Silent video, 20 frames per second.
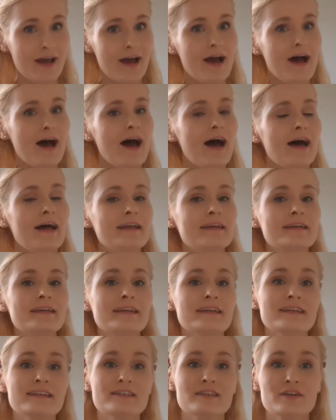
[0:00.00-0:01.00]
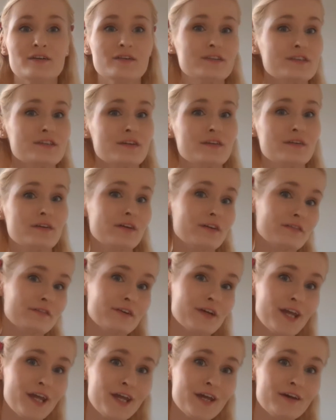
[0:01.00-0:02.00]
and it's also good
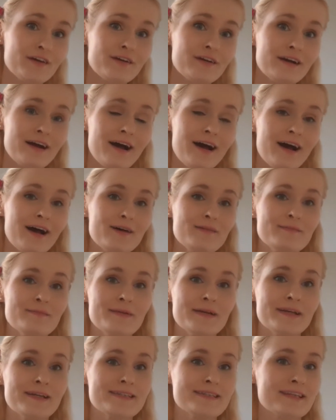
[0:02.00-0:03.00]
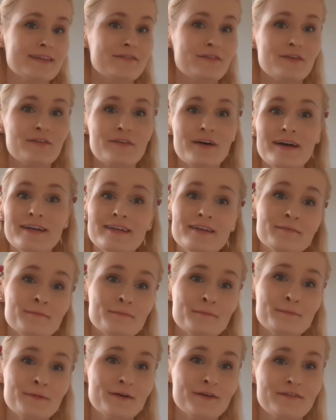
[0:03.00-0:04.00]
for you because if you find the
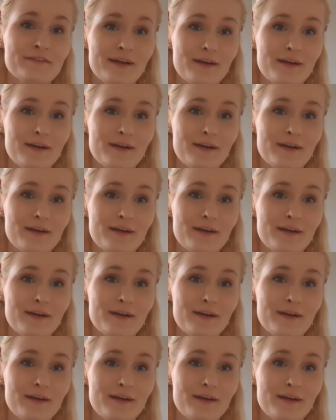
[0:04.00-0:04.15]
perfect